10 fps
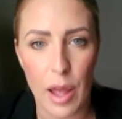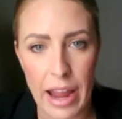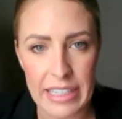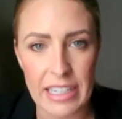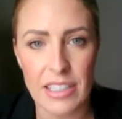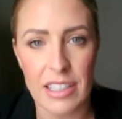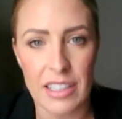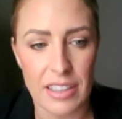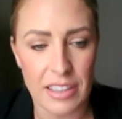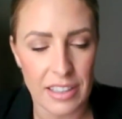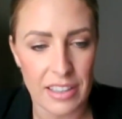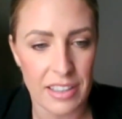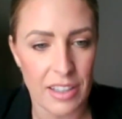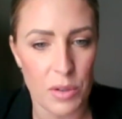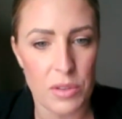I need to,
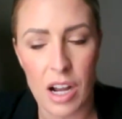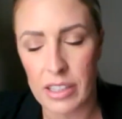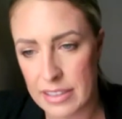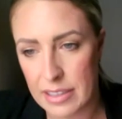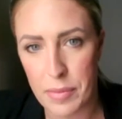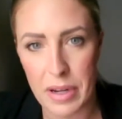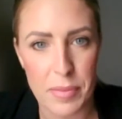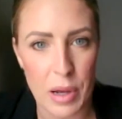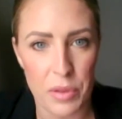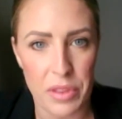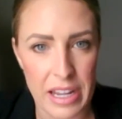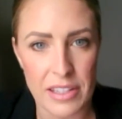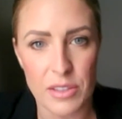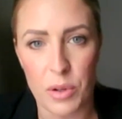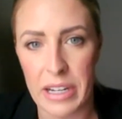talk to someone about
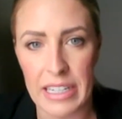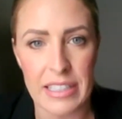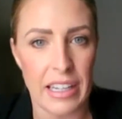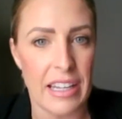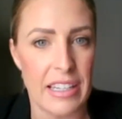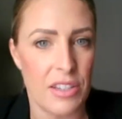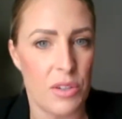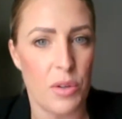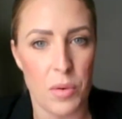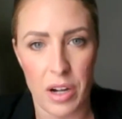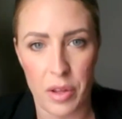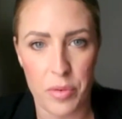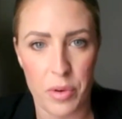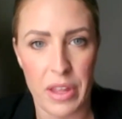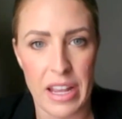this, or I need to continue to work
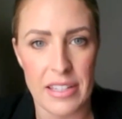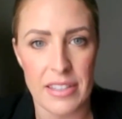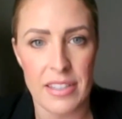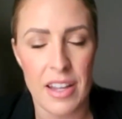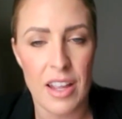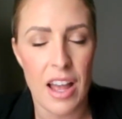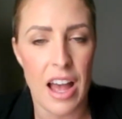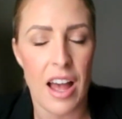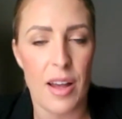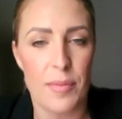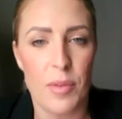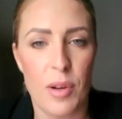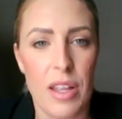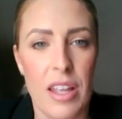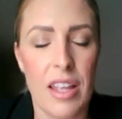through this." Um,
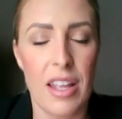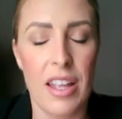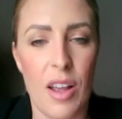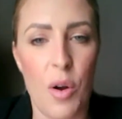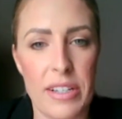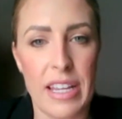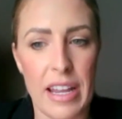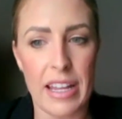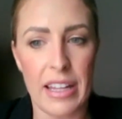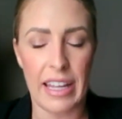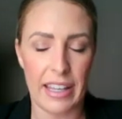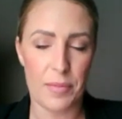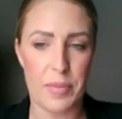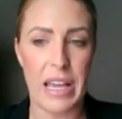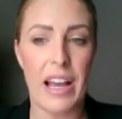or is it like
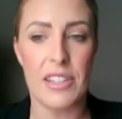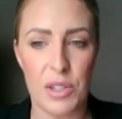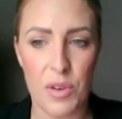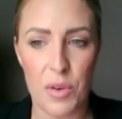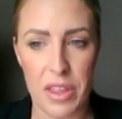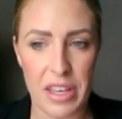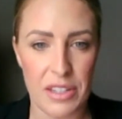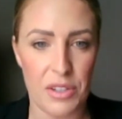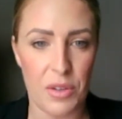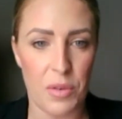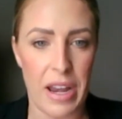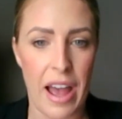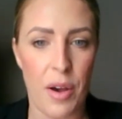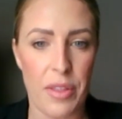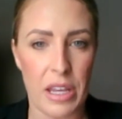because you know the things you know
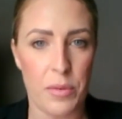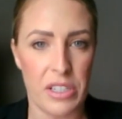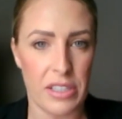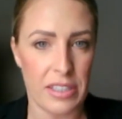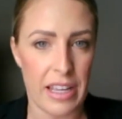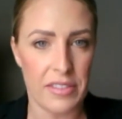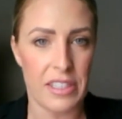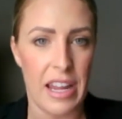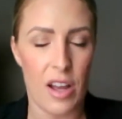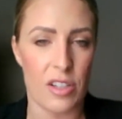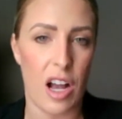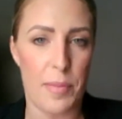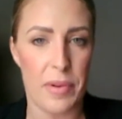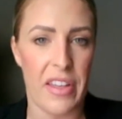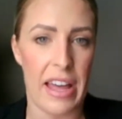now that you would just kind of stay on
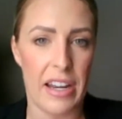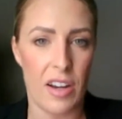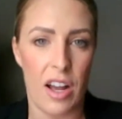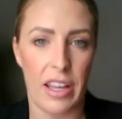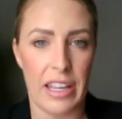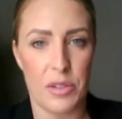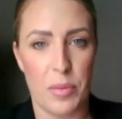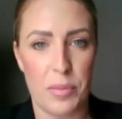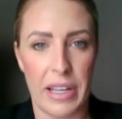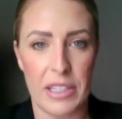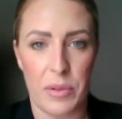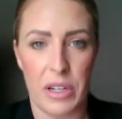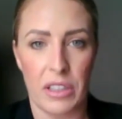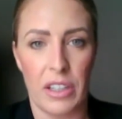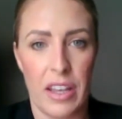top of that and not get to a place where
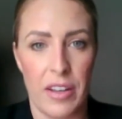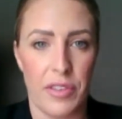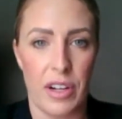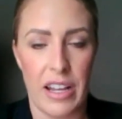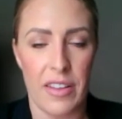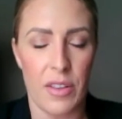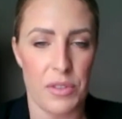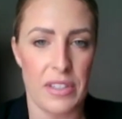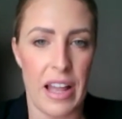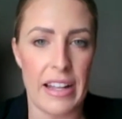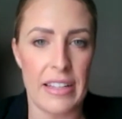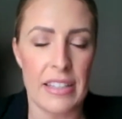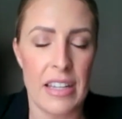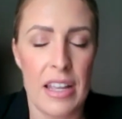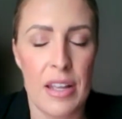you're looking for kind of those signs?